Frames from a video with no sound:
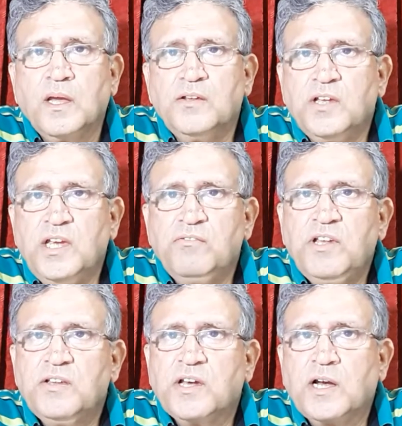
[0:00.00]
In the
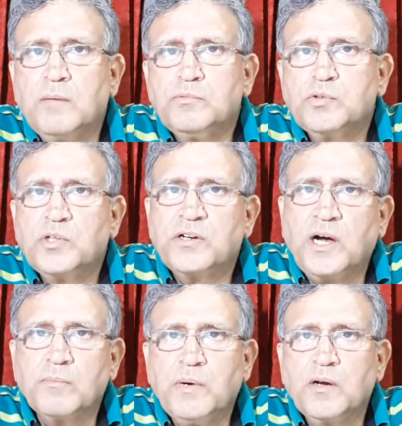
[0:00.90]
evening, they come to the
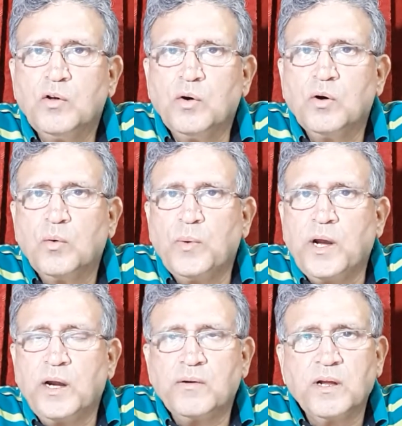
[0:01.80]
dark bungalow
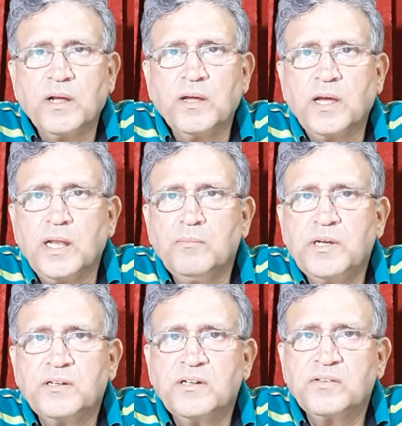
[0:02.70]
where
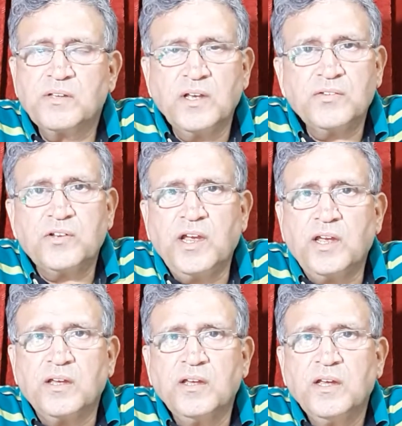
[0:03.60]
Helmut is
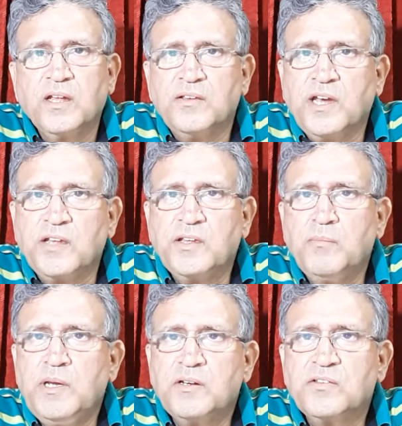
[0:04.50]
staying. There they
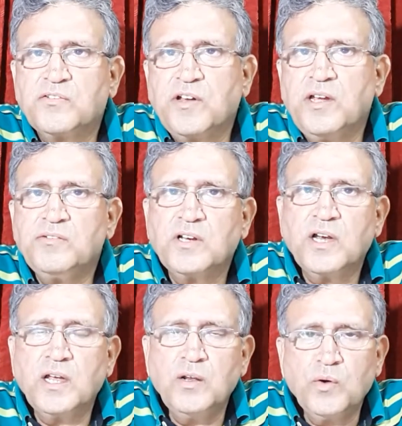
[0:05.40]
meet a strange
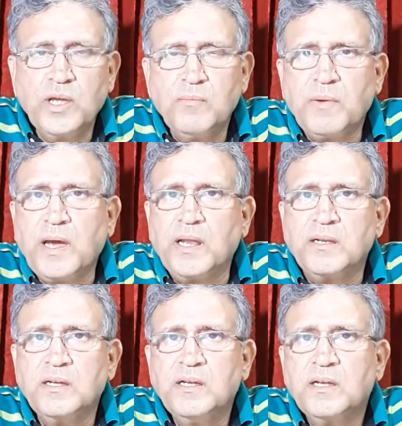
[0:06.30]
looking man.